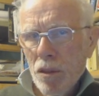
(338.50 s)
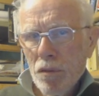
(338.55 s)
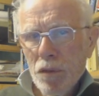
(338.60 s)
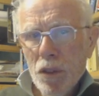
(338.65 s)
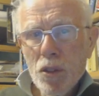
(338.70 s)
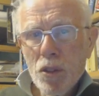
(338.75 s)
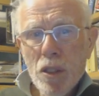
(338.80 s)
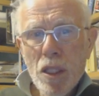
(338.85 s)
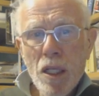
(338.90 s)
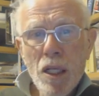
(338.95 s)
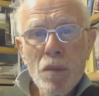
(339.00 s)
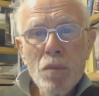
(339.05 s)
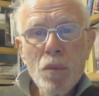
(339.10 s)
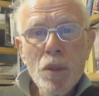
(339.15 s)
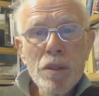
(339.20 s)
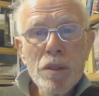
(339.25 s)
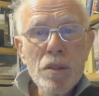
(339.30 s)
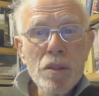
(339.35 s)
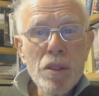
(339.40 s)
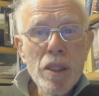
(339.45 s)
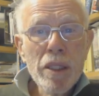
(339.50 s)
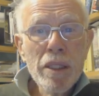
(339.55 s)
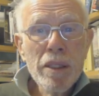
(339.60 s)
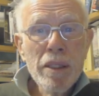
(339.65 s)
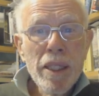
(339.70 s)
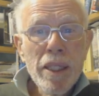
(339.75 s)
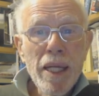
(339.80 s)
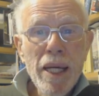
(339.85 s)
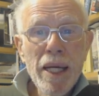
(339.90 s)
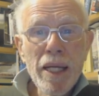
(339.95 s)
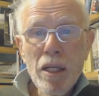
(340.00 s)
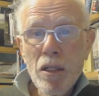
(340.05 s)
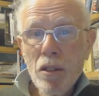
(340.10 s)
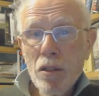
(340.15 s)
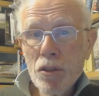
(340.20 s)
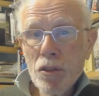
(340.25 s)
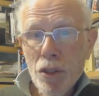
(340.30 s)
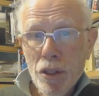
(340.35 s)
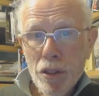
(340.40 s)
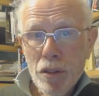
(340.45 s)
So if we start with, say, the
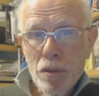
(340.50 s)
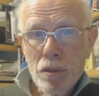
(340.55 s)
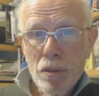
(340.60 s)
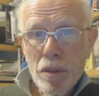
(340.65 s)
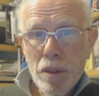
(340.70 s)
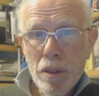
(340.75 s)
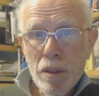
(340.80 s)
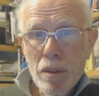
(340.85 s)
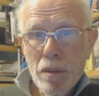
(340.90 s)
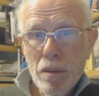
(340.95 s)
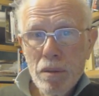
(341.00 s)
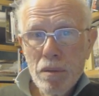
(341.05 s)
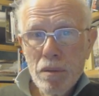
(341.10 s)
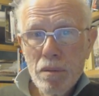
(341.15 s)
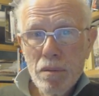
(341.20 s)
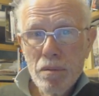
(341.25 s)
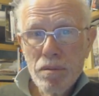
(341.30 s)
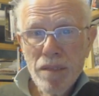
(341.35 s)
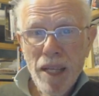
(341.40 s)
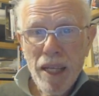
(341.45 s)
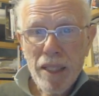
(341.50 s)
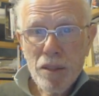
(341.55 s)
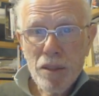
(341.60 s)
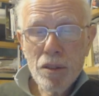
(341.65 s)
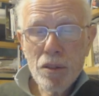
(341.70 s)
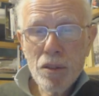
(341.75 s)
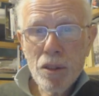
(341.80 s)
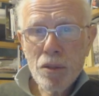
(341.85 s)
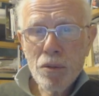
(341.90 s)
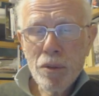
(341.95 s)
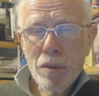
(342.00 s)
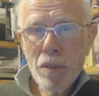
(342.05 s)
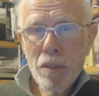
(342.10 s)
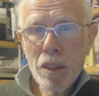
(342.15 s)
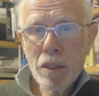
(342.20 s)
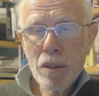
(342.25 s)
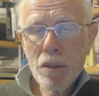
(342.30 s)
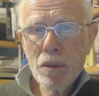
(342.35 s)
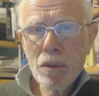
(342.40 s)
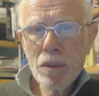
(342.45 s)
ecological factors, as we
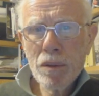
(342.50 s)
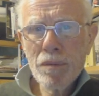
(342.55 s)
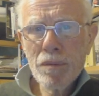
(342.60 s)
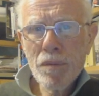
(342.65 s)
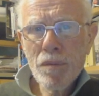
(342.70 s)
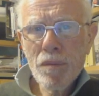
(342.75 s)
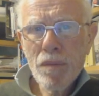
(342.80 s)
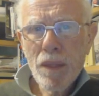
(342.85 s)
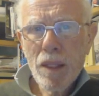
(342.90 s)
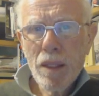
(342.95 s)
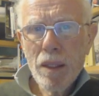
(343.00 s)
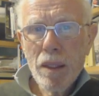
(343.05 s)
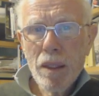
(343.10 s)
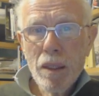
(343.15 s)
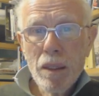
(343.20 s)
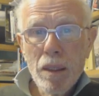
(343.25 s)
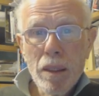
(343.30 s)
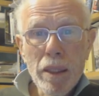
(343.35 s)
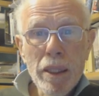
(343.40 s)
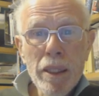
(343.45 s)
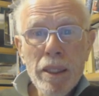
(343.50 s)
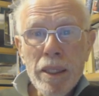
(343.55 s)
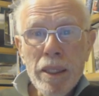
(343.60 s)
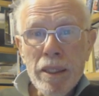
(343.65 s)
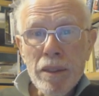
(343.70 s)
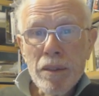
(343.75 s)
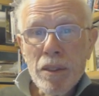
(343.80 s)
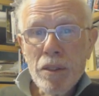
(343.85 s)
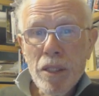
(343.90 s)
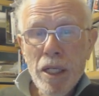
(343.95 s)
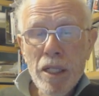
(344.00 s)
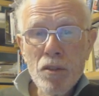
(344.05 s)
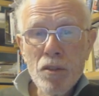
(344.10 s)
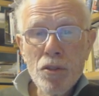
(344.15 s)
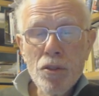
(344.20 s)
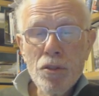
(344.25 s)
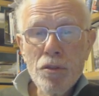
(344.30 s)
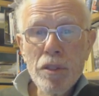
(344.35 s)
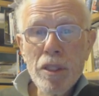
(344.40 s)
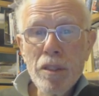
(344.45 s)
might call them, clearly the
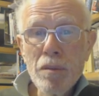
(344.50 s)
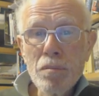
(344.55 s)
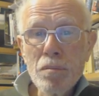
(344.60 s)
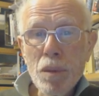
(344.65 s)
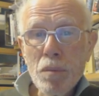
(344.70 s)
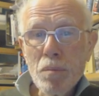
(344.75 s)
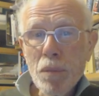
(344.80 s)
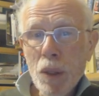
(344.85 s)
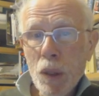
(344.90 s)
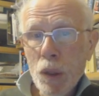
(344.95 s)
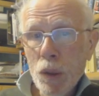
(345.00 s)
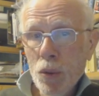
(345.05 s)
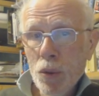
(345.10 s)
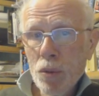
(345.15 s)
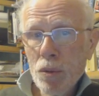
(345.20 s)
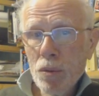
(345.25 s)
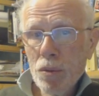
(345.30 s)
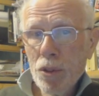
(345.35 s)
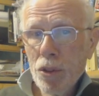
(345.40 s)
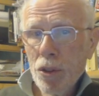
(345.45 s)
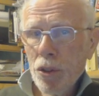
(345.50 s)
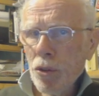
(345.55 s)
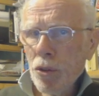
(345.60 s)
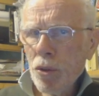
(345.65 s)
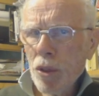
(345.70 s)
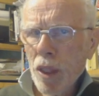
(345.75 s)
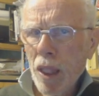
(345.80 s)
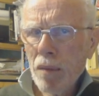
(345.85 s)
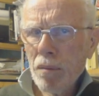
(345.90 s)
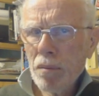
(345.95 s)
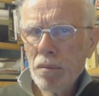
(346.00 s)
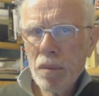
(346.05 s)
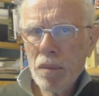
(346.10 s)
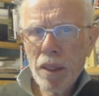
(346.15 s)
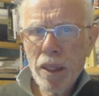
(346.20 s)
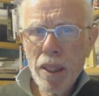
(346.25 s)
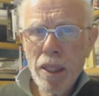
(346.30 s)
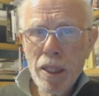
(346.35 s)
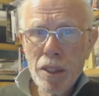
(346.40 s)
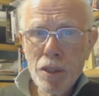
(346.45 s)
downstream proposal chews up
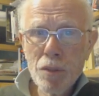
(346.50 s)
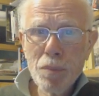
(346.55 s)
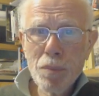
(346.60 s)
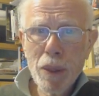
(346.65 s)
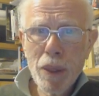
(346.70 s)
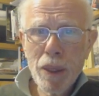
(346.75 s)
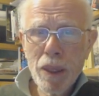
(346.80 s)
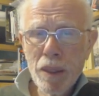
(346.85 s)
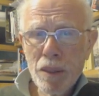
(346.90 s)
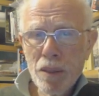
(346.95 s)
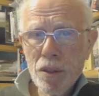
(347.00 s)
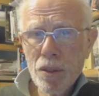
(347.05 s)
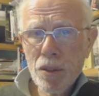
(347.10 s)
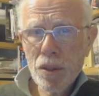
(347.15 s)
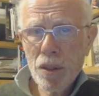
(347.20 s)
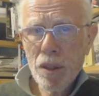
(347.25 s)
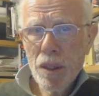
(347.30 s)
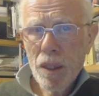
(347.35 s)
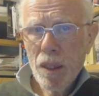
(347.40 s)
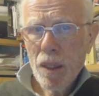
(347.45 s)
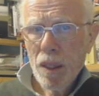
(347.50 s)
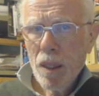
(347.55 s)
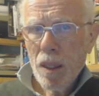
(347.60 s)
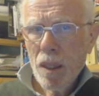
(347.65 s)
large parts